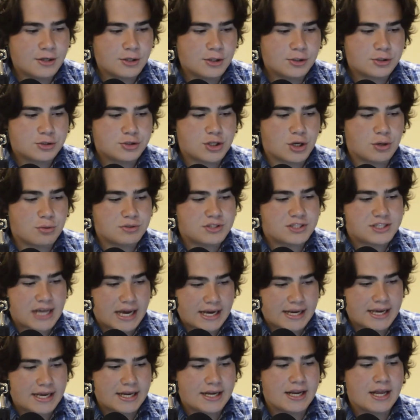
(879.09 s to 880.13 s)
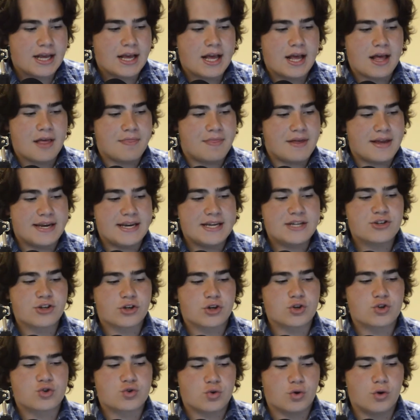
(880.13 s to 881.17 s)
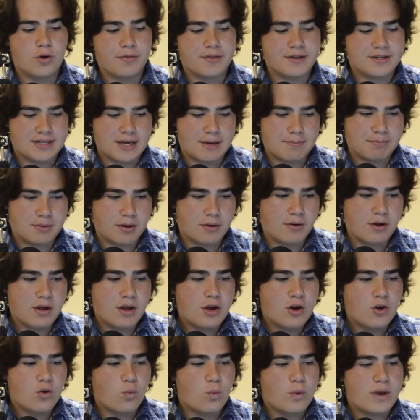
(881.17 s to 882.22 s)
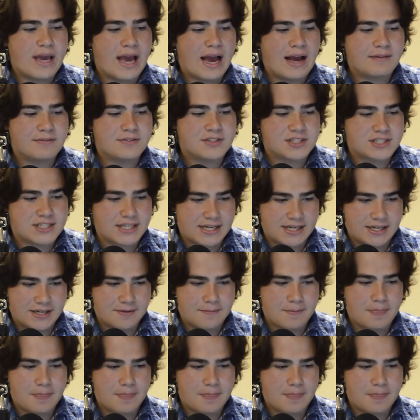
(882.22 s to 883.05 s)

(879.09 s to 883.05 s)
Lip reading: So, second, they need to control the tempo. We have seen